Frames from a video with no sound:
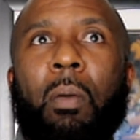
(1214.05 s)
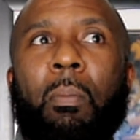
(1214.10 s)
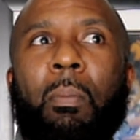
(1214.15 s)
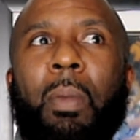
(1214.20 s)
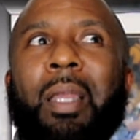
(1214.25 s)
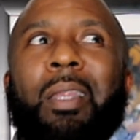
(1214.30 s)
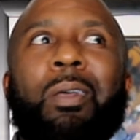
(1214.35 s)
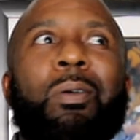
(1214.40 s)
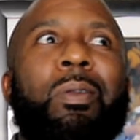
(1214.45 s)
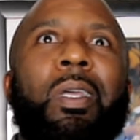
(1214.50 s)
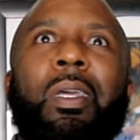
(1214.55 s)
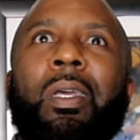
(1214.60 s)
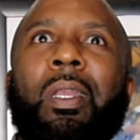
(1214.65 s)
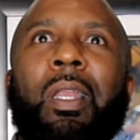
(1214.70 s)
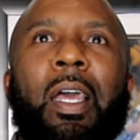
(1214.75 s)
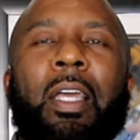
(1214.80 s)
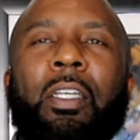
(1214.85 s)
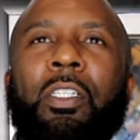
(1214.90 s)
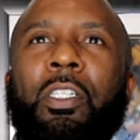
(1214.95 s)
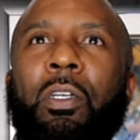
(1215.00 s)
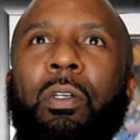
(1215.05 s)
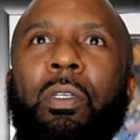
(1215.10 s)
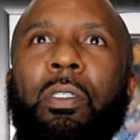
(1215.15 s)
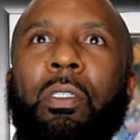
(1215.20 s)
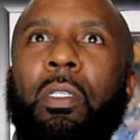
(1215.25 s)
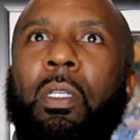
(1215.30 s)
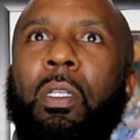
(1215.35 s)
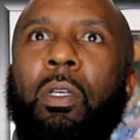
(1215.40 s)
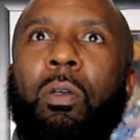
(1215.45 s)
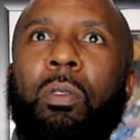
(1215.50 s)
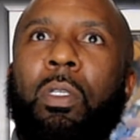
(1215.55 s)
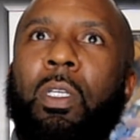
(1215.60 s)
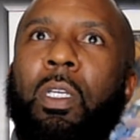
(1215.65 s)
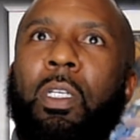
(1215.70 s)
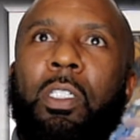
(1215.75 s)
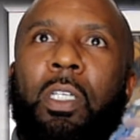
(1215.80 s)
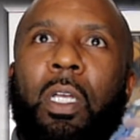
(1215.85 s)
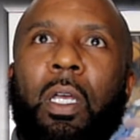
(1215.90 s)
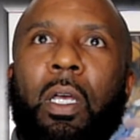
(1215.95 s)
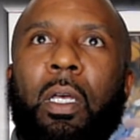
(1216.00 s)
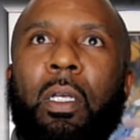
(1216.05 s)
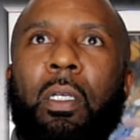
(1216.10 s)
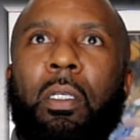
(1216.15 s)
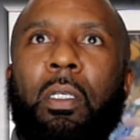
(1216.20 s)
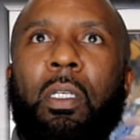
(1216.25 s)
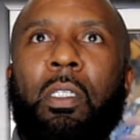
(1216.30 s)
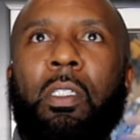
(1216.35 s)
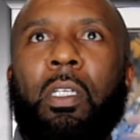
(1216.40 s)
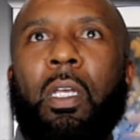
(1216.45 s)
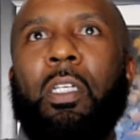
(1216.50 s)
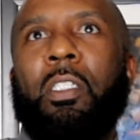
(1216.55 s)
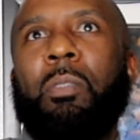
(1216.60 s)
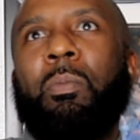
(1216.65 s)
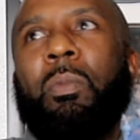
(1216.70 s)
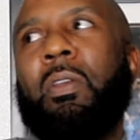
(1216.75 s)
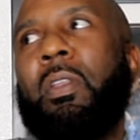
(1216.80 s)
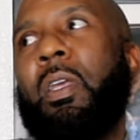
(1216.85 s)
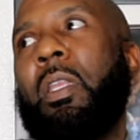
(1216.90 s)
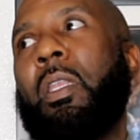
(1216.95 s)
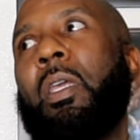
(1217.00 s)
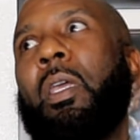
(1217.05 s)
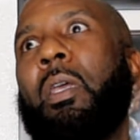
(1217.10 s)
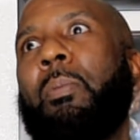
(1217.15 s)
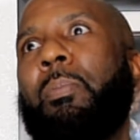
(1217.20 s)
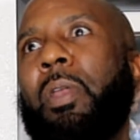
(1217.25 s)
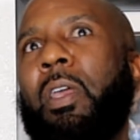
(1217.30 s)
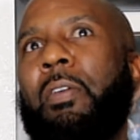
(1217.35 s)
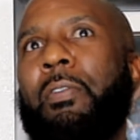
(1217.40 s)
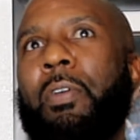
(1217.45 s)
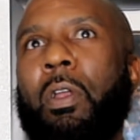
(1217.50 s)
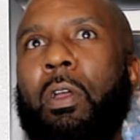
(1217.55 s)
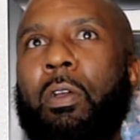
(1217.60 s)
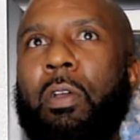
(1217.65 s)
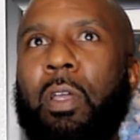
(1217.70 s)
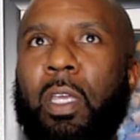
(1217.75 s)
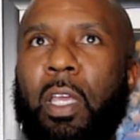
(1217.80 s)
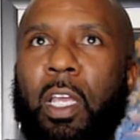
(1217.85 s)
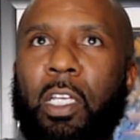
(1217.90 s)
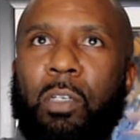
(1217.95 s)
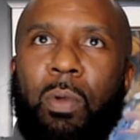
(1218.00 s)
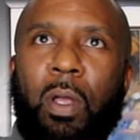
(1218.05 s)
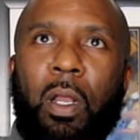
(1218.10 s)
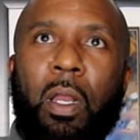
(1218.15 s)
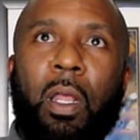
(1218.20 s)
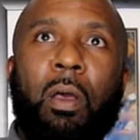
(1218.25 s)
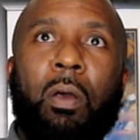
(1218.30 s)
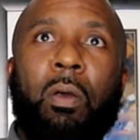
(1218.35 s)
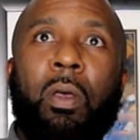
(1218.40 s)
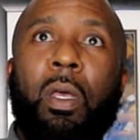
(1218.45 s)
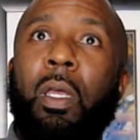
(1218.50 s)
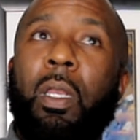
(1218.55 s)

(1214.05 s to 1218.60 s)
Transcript: My little nigga last year is little Keyshawn Smith. That nigga playing for the Hurricanes right now.